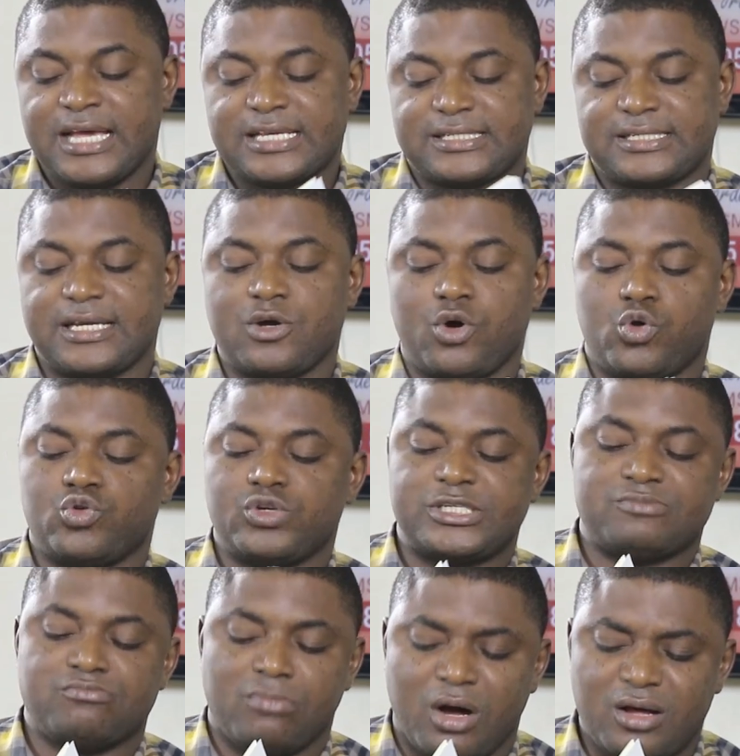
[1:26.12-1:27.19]
Singlehood
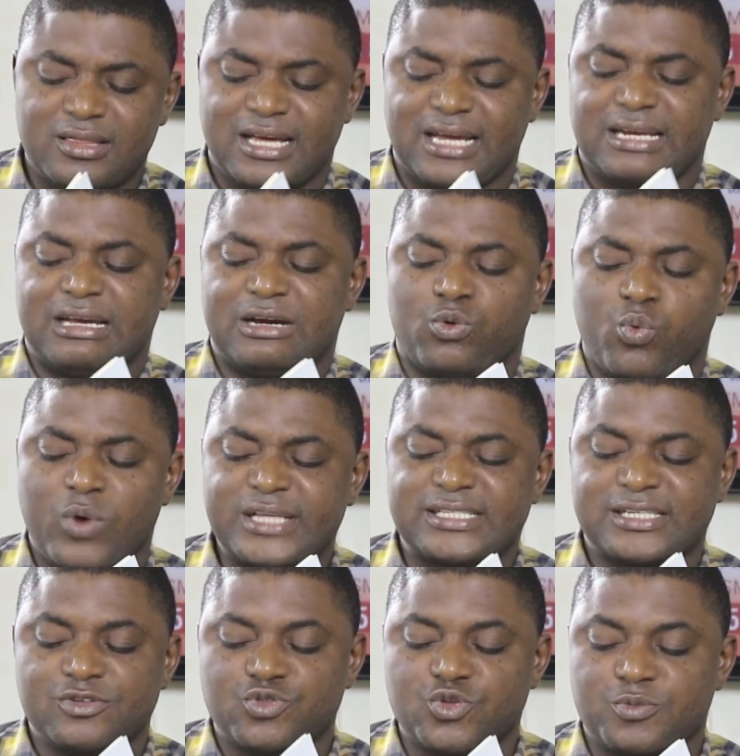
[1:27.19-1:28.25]
is more than a
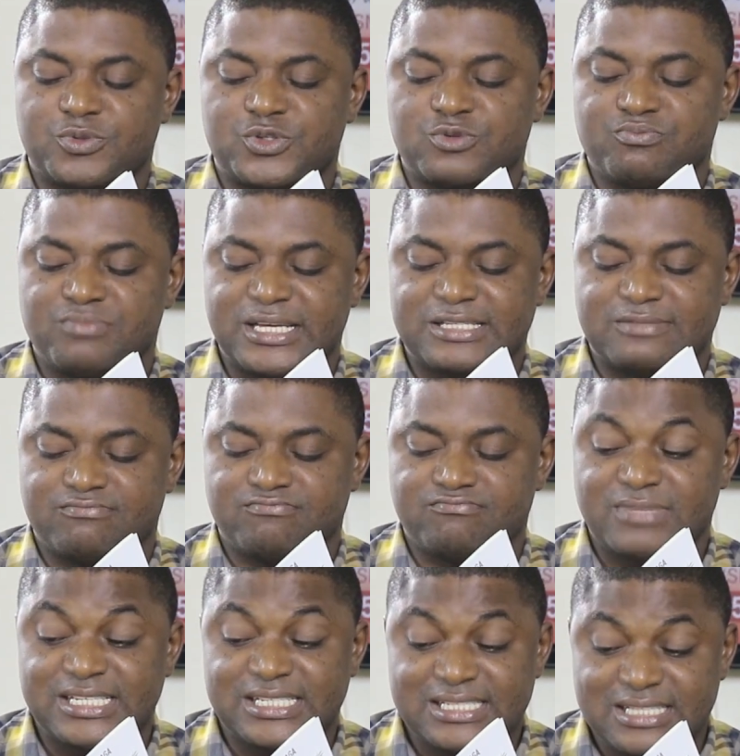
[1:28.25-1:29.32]
waiting room to meet
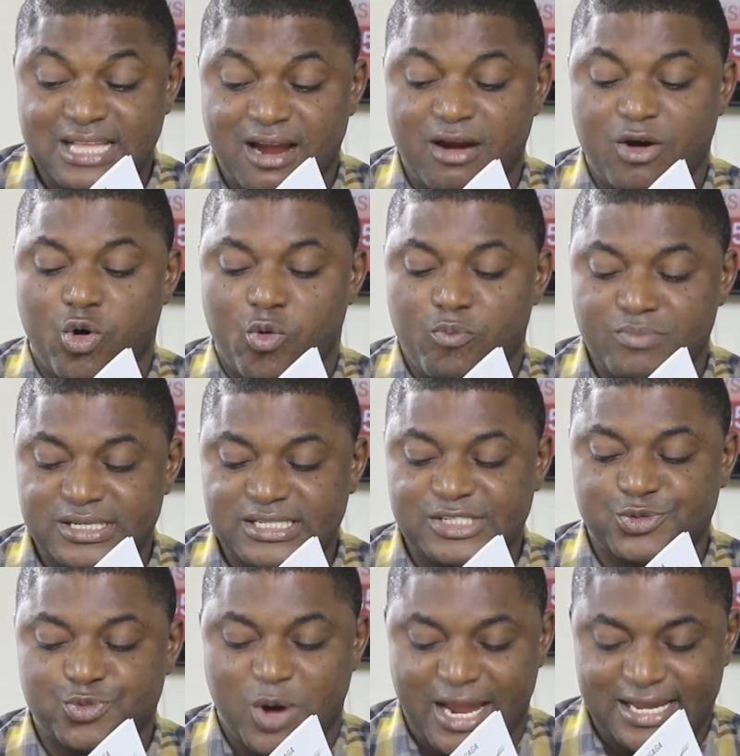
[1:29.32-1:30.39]
Mister or
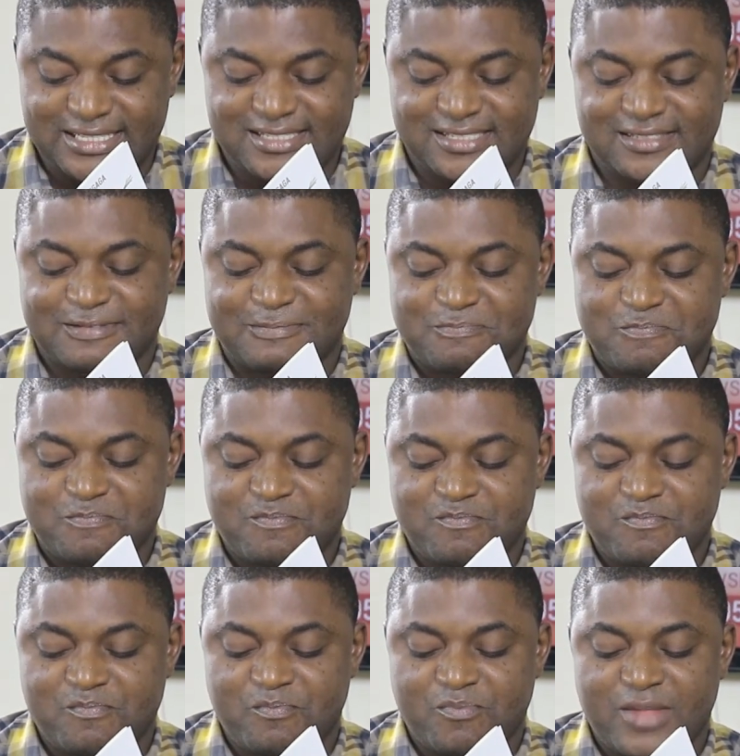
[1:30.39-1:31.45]
Mrs. Right.
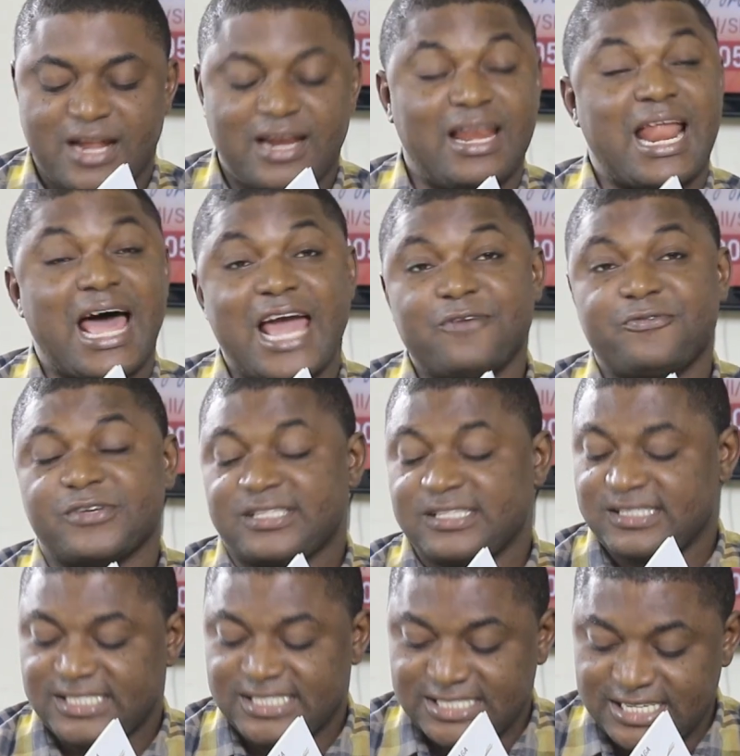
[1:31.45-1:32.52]
Life is
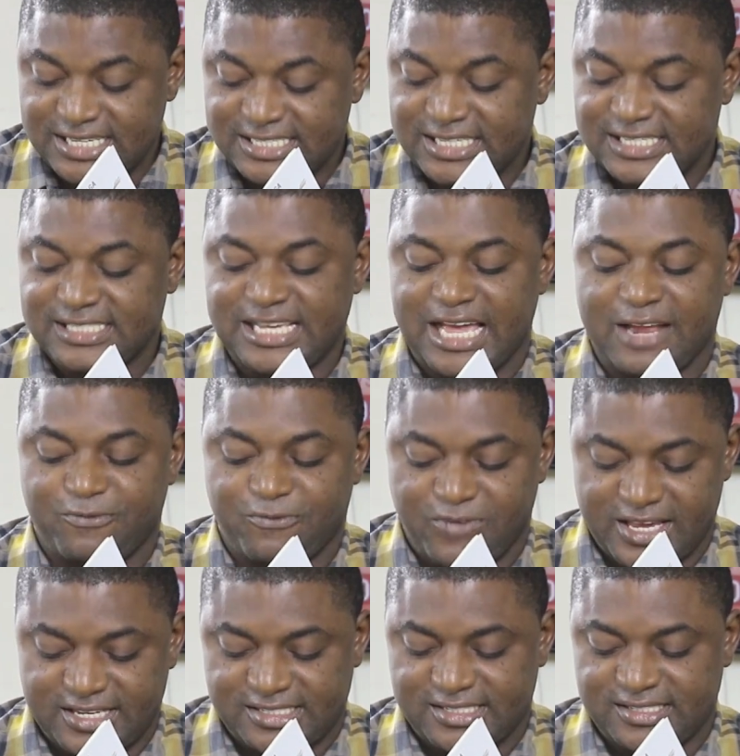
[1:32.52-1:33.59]
in seasons and
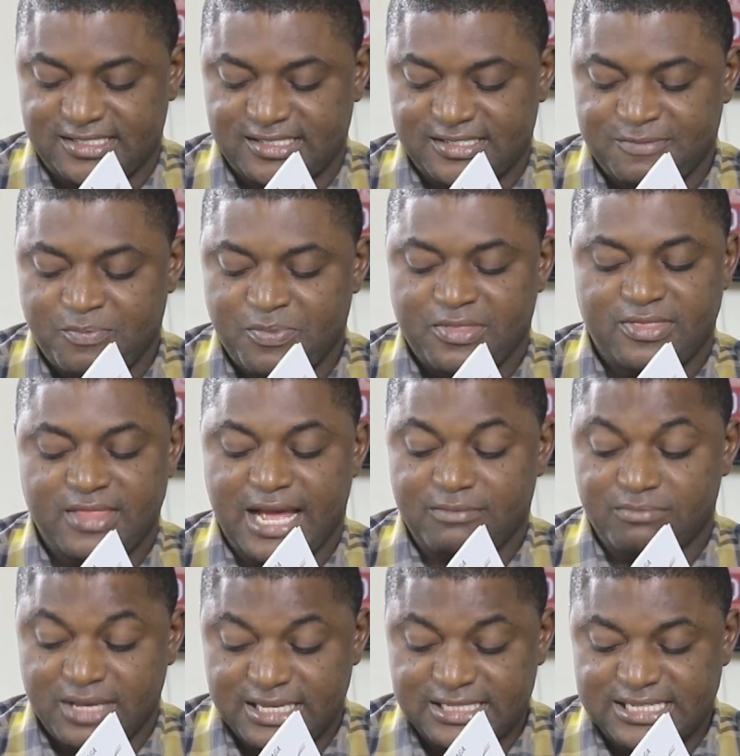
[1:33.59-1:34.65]
phases.
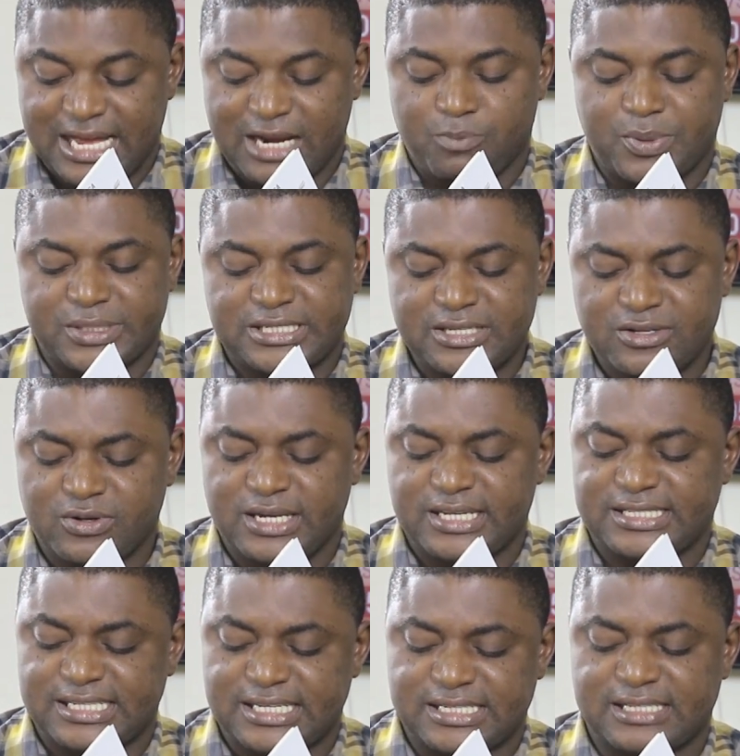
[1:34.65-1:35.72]
That means at a
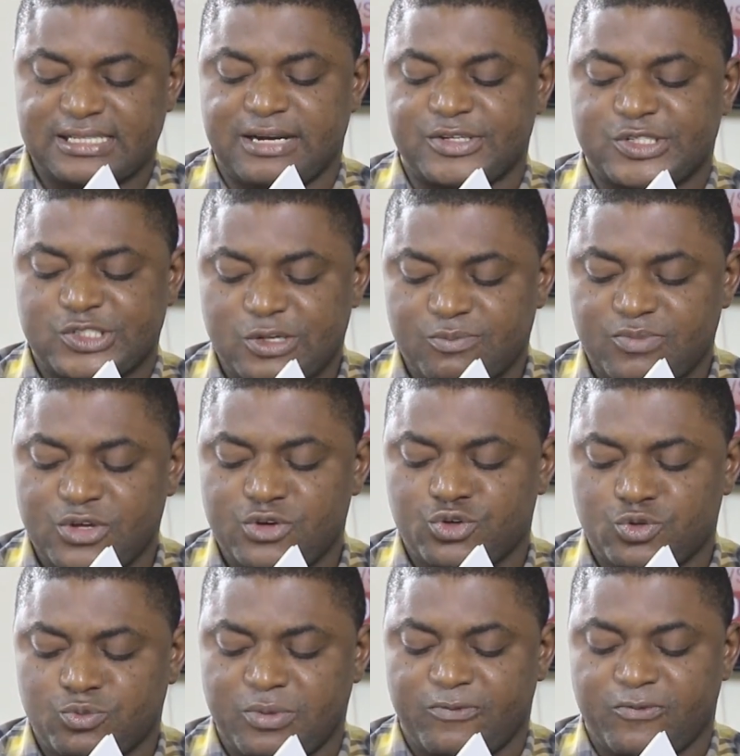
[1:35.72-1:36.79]
particular season, there is something you
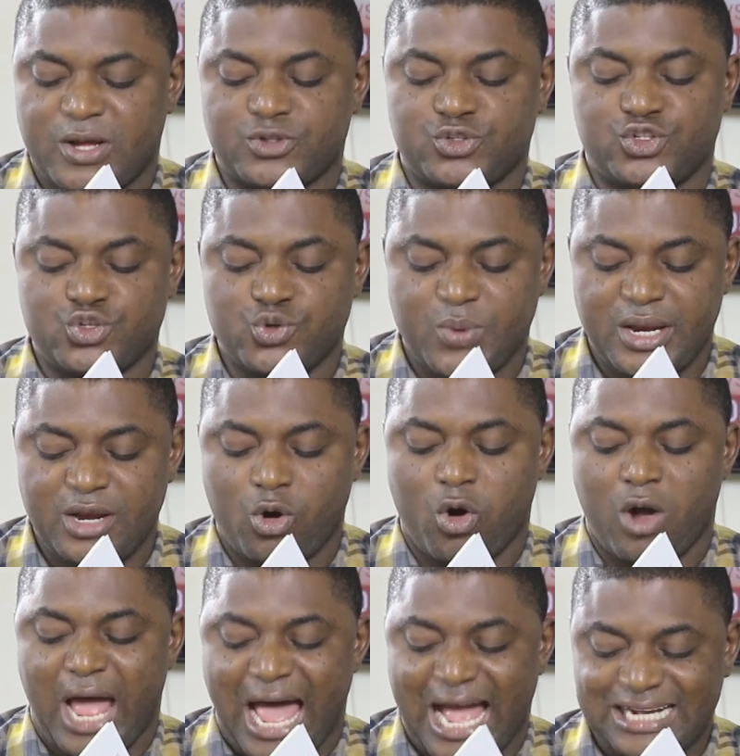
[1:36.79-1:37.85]
should be found doing
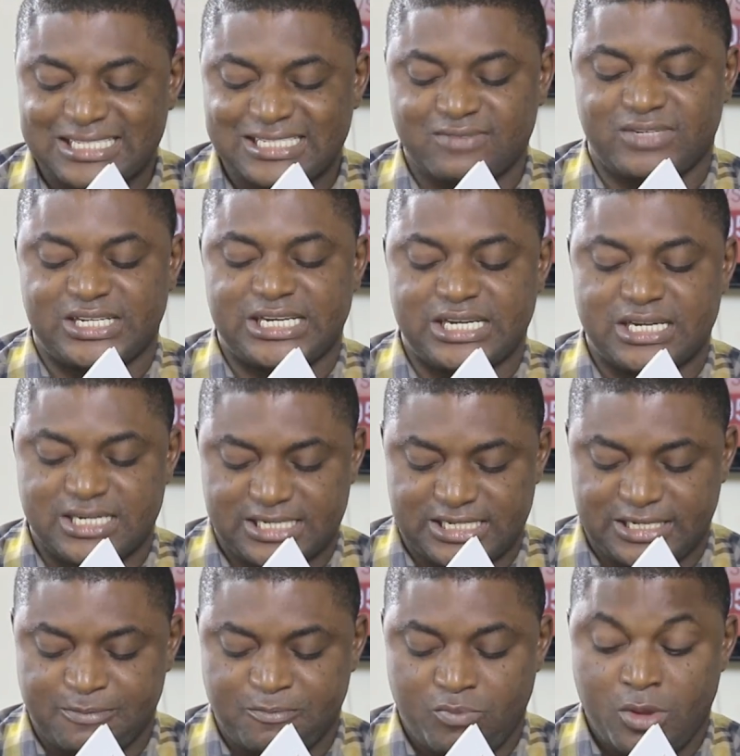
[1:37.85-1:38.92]
or actively
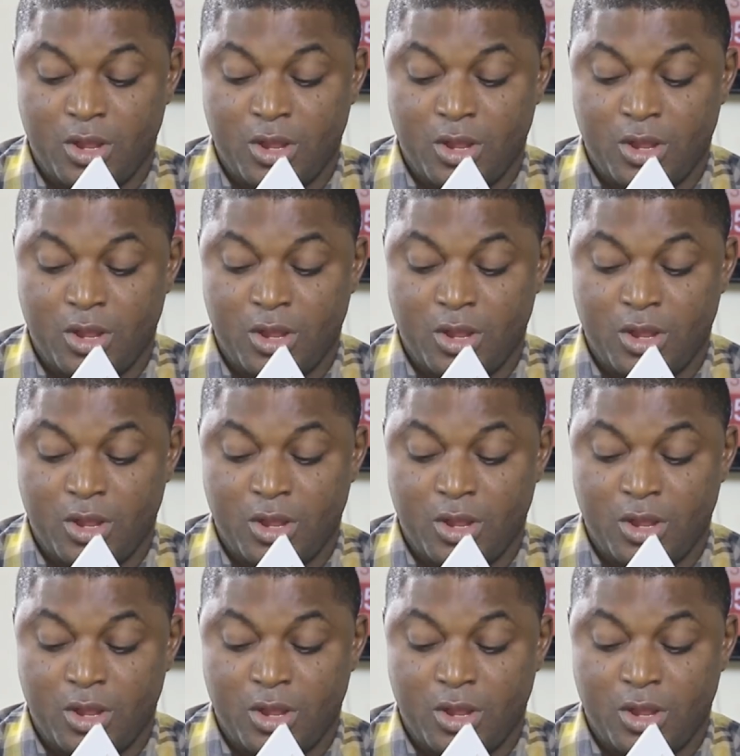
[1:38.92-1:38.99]
learning.